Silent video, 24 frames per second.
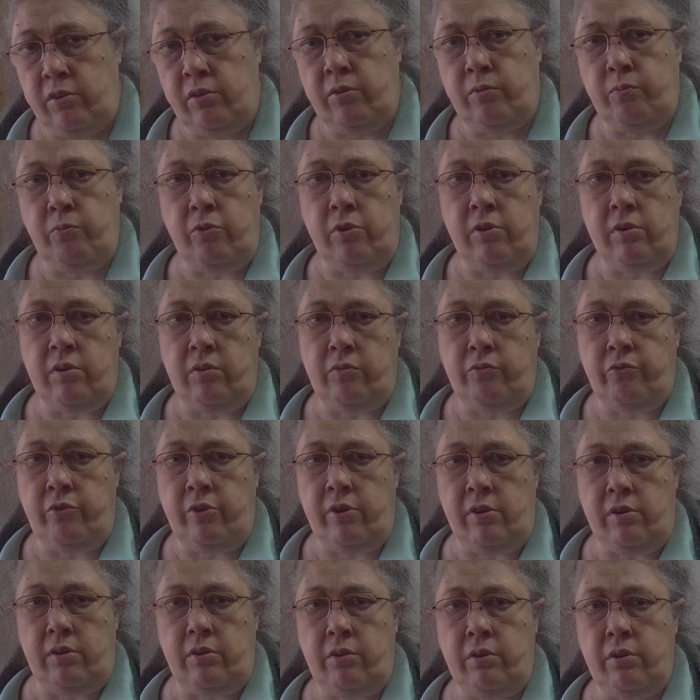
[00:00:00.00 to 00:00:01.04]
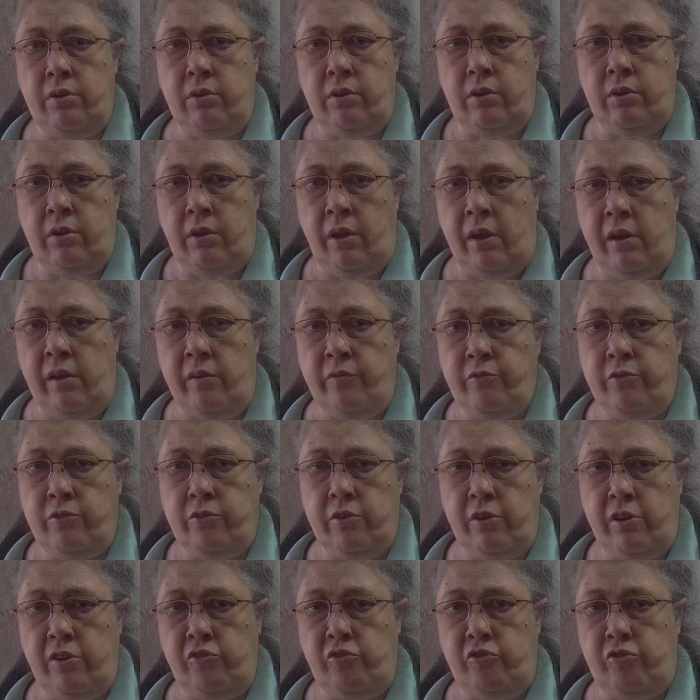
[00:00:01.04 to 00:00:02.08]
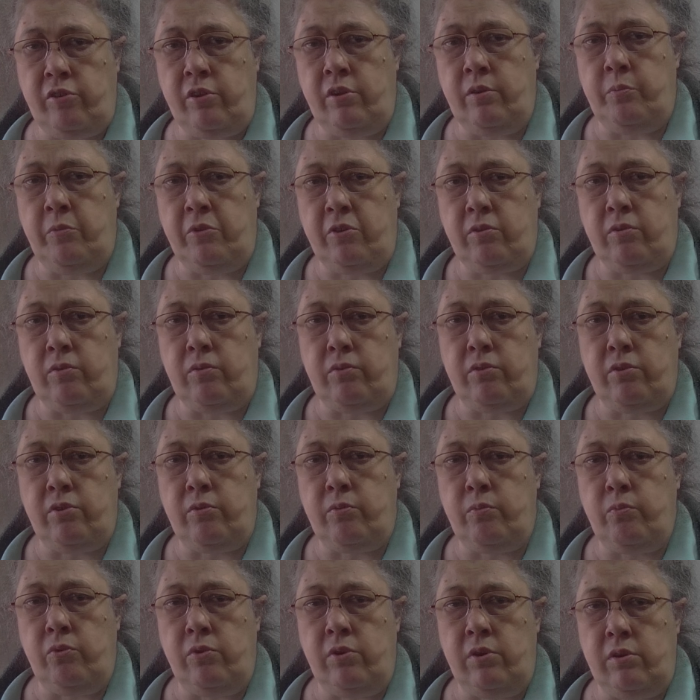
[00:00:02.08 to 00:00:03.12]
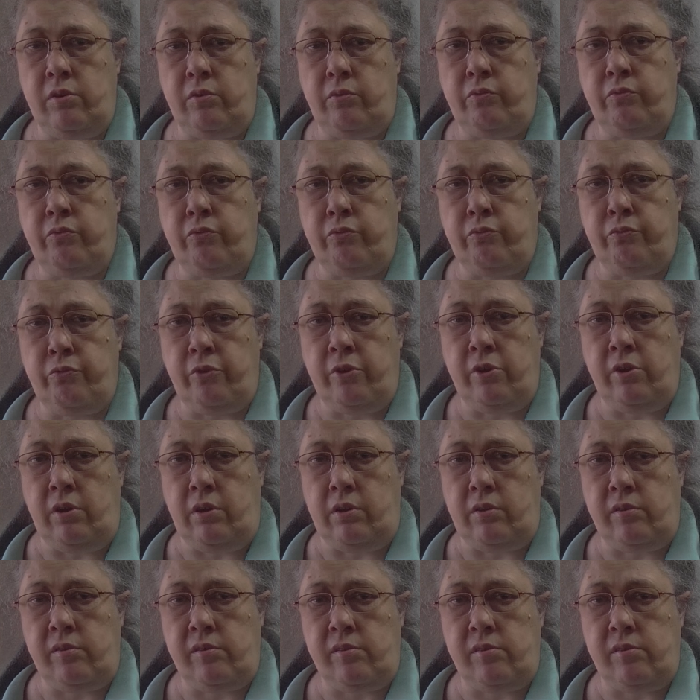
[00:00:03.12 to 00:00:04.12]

You want to rinse, after each chemical, you want to rinse